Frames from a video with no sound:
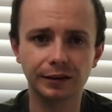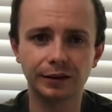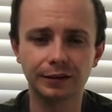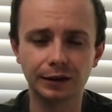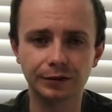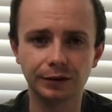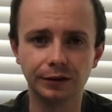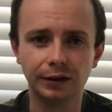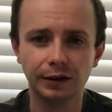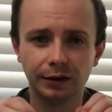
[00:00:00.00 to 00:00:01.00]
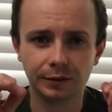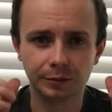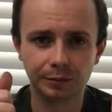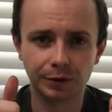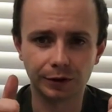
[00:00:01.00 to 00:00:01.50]
airsoft gun.
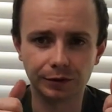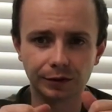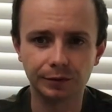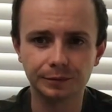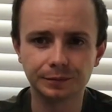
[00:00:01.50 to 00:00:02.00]
Perfect.